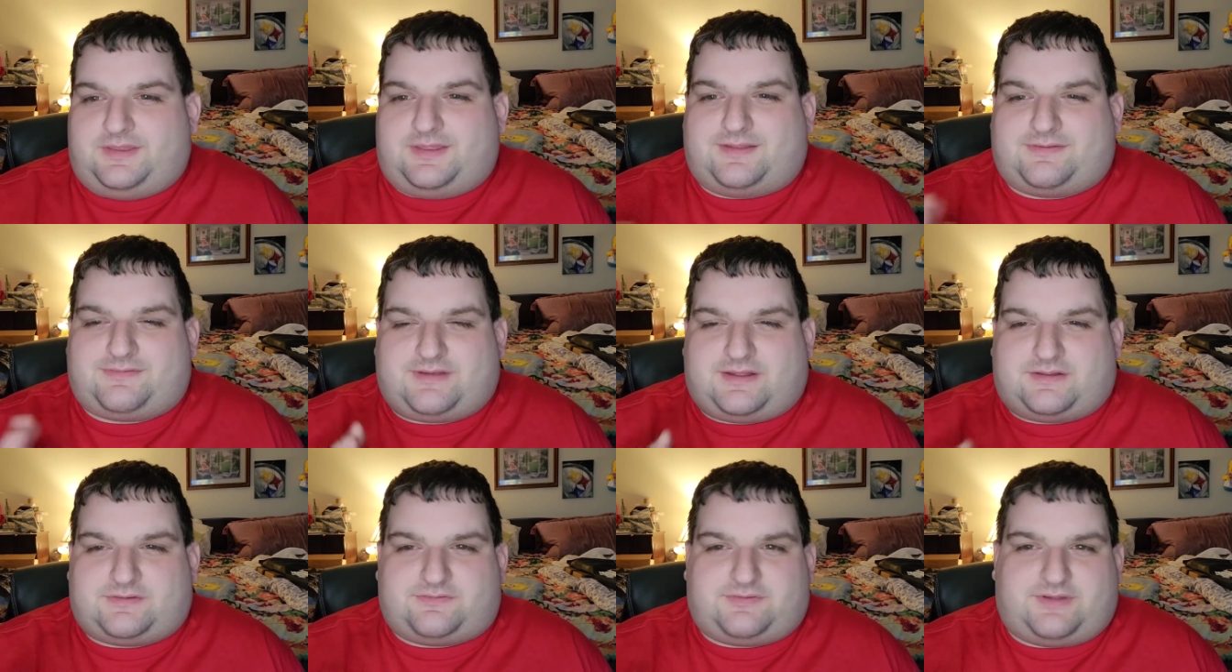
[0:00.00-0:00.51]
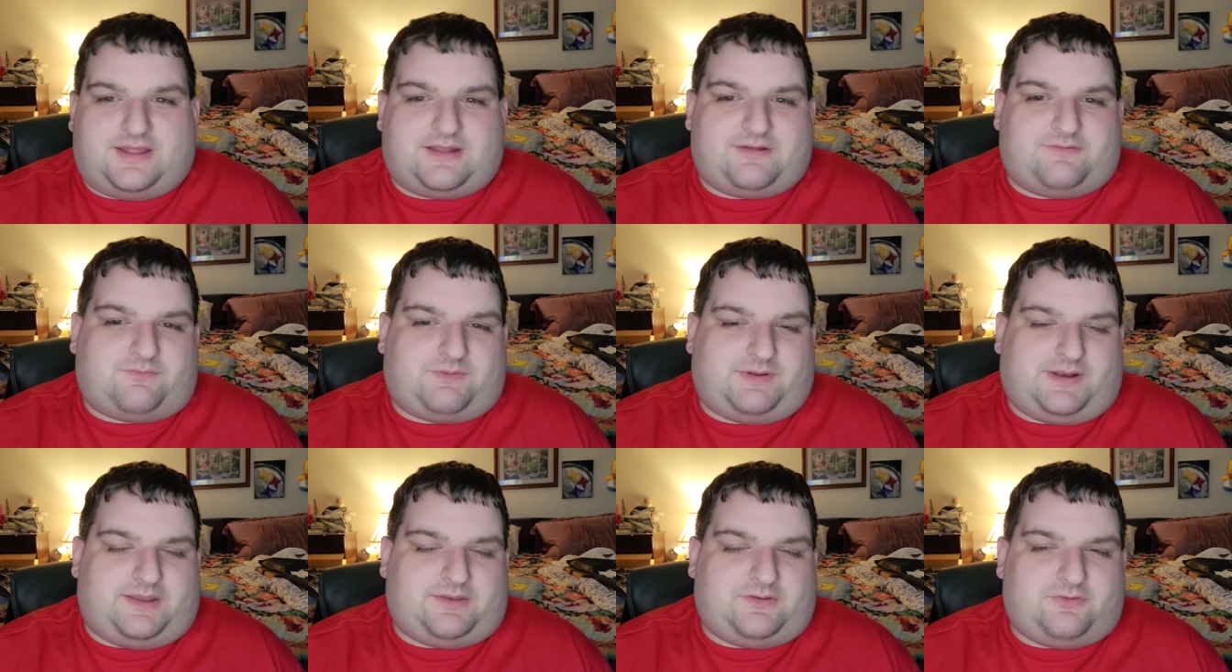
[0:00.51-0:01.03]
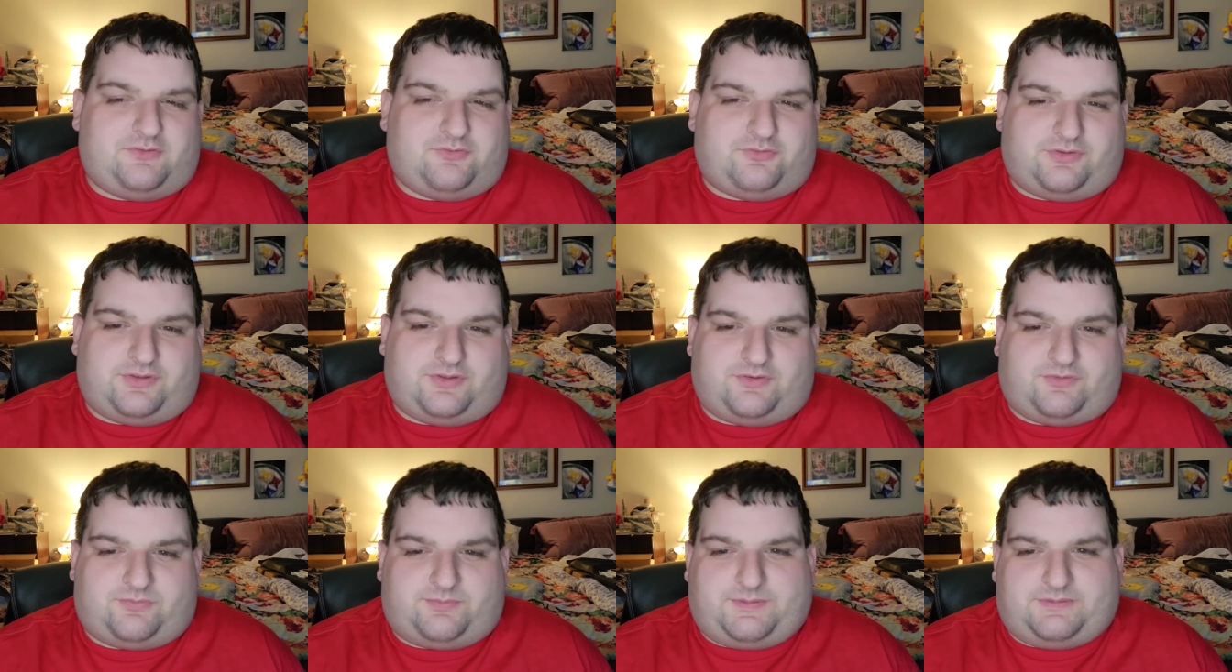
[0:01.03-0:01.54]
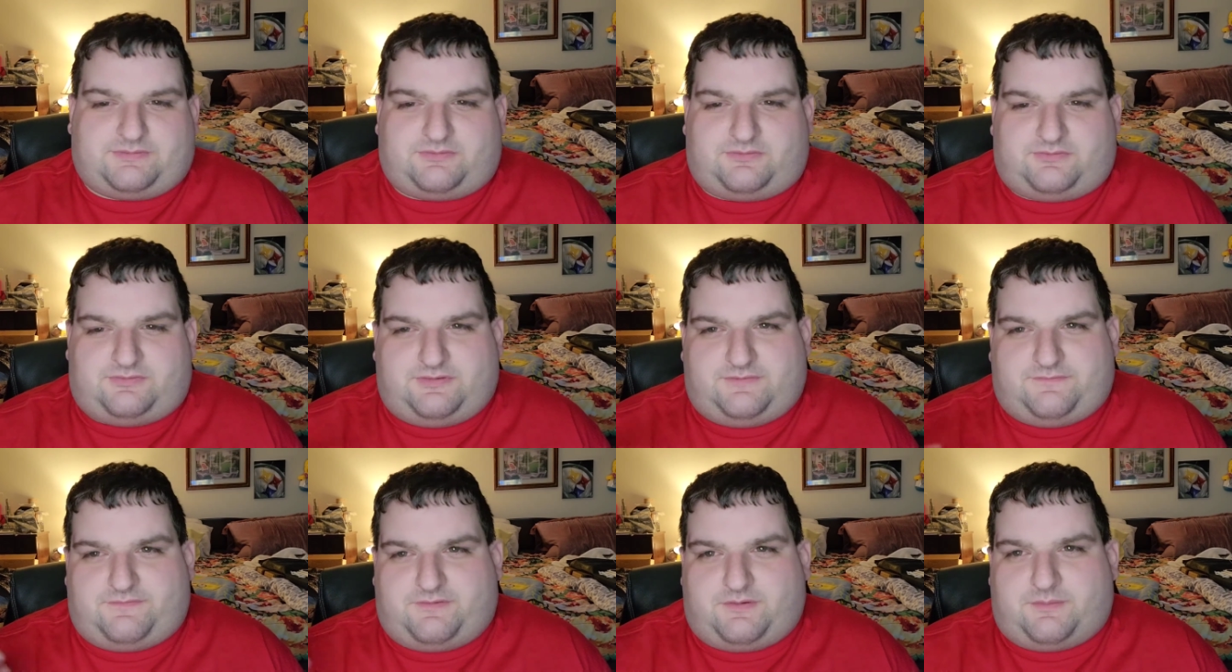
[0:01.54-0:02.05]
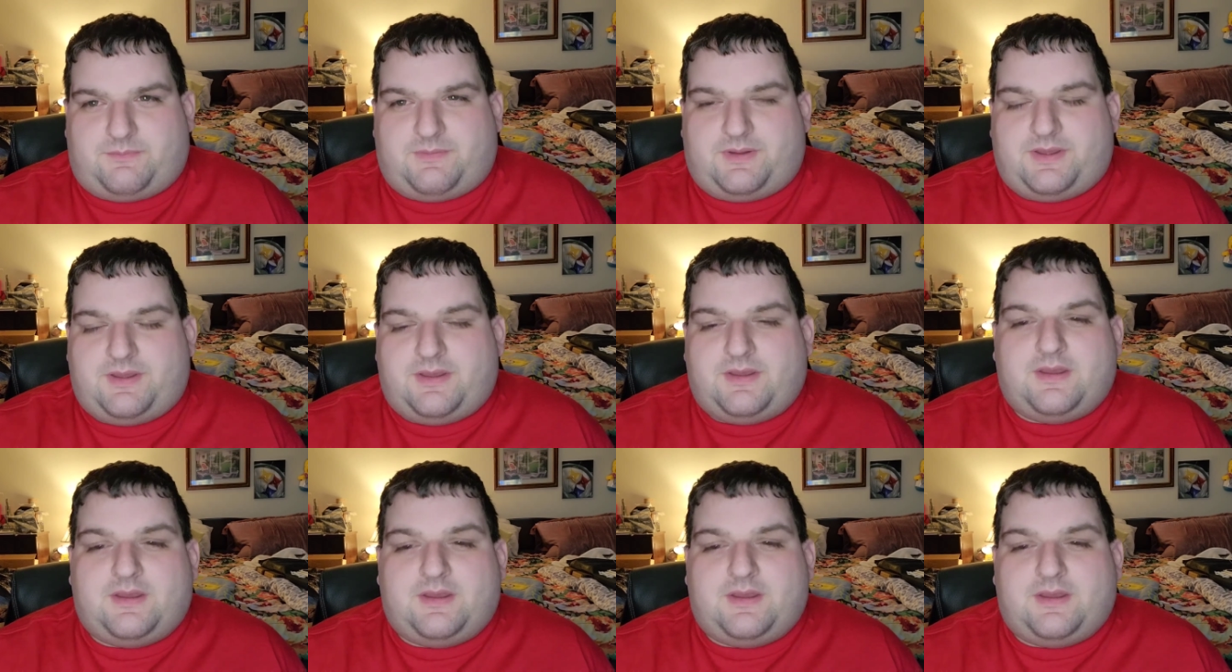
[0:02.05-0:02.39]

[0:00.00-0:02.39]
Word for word: that's outside of what I would usually expect to see from